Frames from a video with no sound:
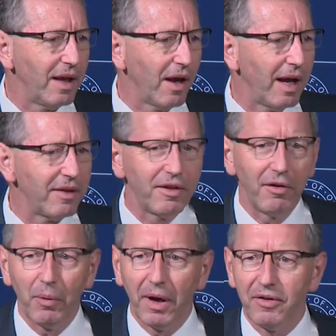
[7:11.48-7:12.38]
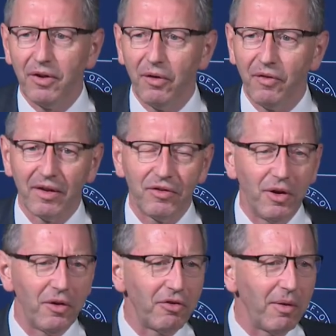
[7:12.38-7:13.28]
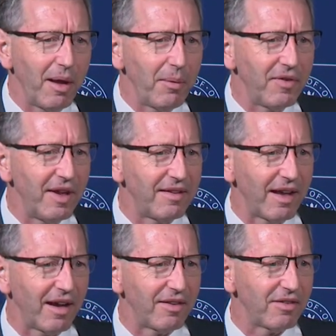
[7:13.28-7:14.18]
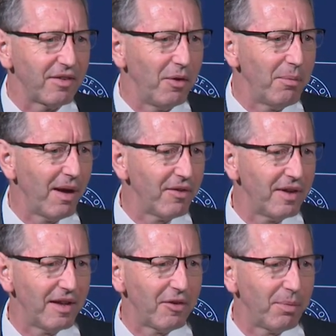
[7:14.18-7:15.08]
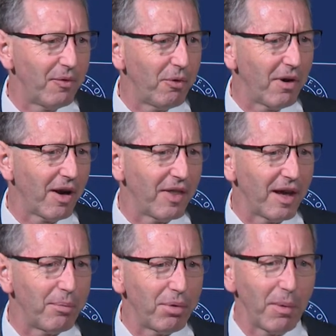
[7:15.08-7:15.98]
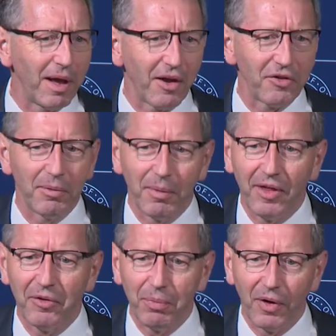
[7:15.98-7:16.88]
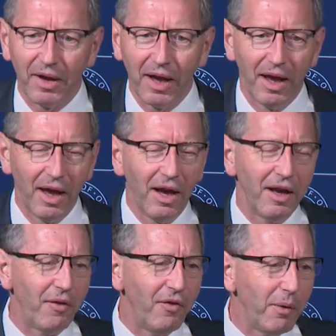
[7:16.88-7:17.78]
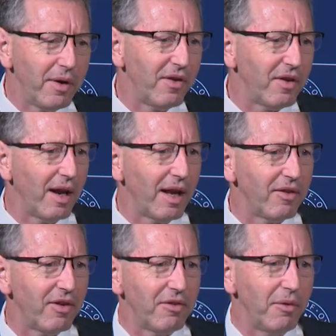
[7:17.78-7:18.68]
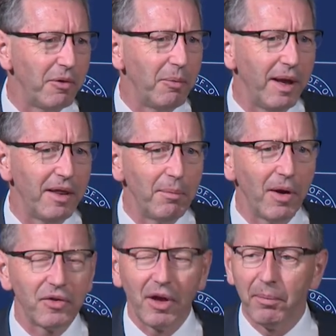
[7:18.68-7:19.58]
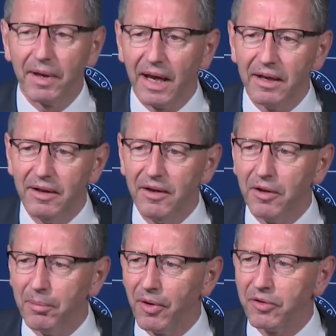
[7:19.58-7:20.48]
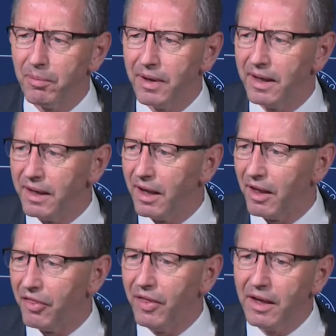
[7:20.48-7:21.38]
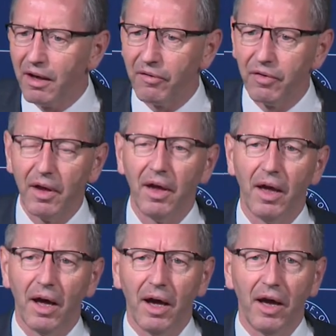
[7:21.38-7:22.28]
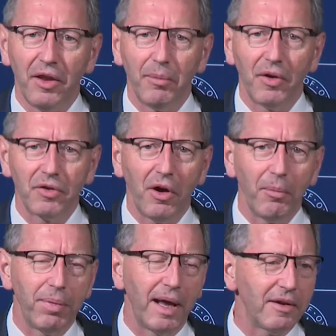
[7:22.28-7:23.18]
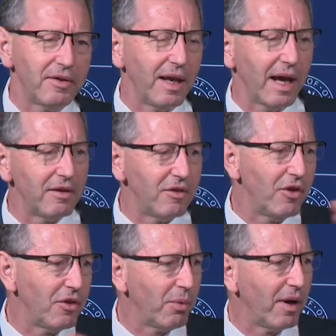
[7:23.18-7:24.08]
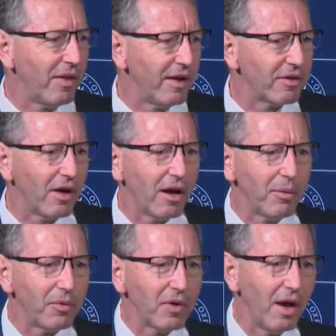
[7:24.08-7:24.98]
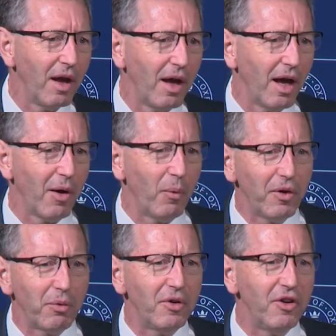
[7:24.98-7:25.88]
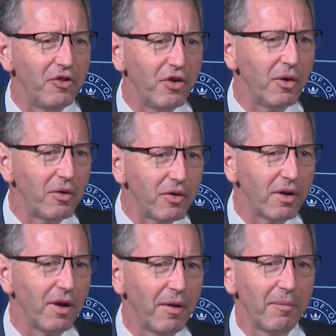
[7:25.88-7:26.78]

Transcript: you know, there are one or two of our students from the MSc Tax who may have seen this before, and I think I'd probably ask them at this point, you know, if you were designing a system to be the most complicated you could possibly think of and the most complex, and you had to choose one of these columns, which would you choose?